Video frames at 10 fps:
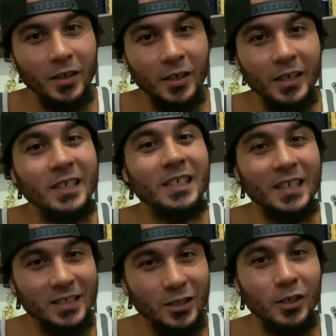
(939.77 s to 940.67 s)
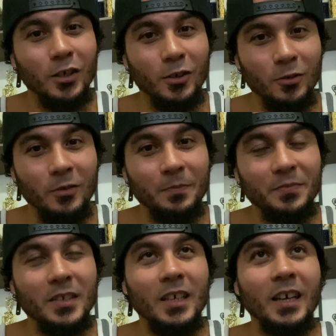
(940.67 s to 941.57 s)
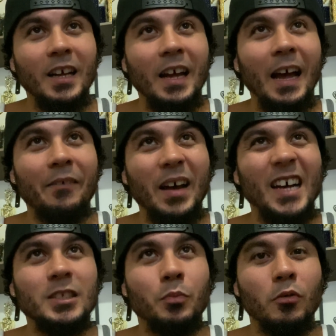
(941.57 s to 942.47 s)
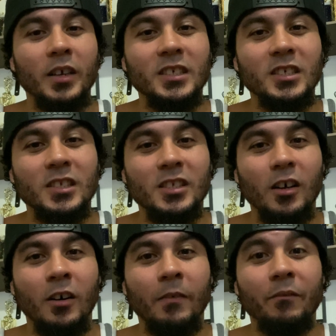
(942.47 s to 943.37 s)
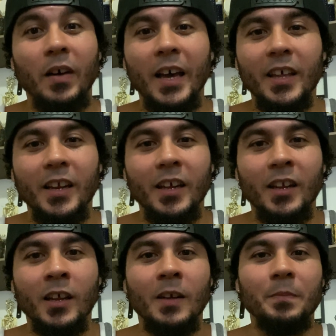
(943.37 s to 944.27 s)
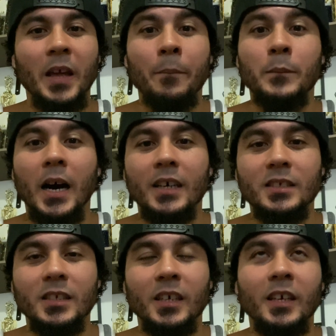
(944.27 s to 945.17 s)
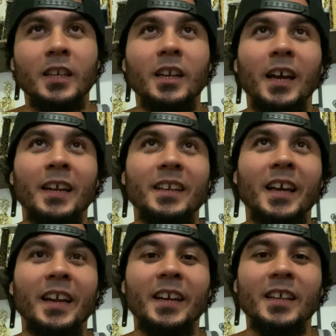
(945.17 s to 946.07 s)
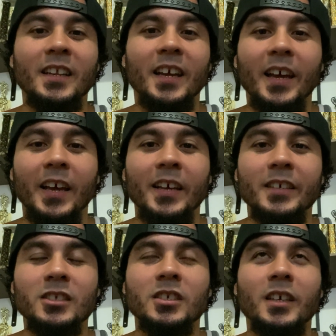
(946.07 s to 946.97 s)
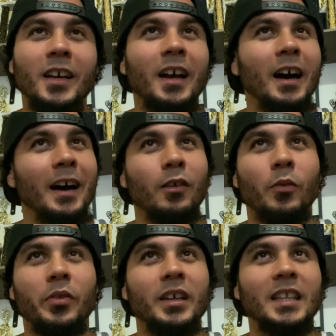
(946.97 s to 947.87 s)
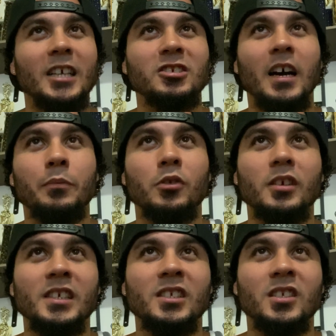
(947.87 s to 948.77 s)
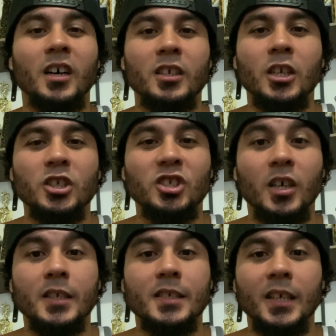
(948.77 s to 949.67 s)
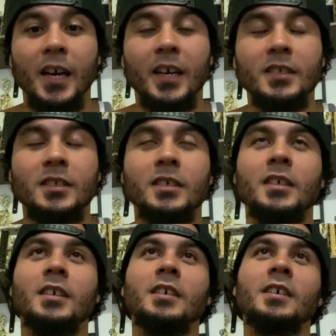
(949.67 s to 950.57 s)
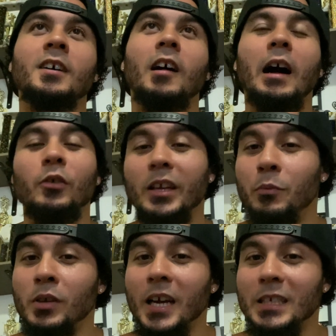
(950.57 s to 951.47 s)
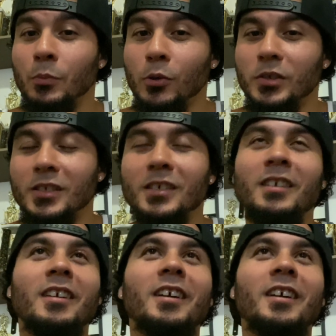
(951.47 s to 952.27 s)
because I still have aspirations of fighting and boxing and getting in the cage. I don't think that chapter is done just yet. I'll keep you guys posted.